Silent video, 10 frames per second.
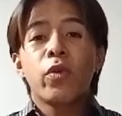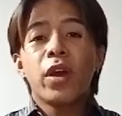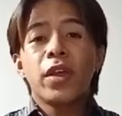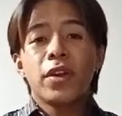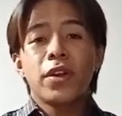
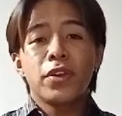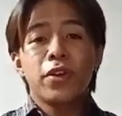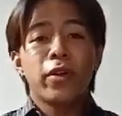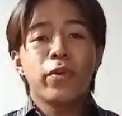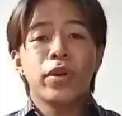Whether
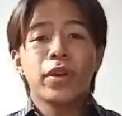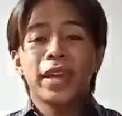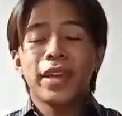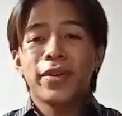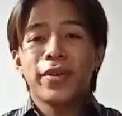you are
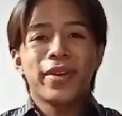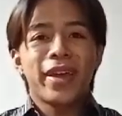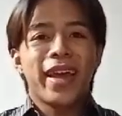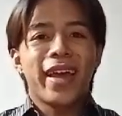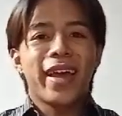working
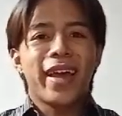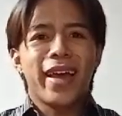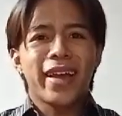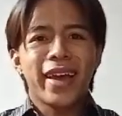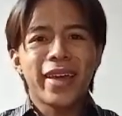on
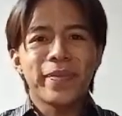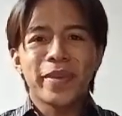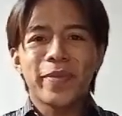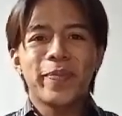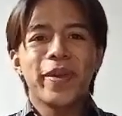an
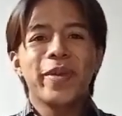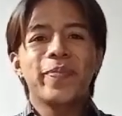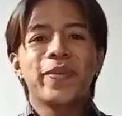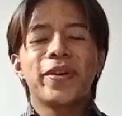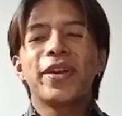academic
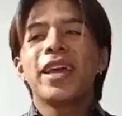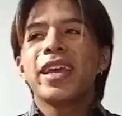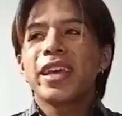paper,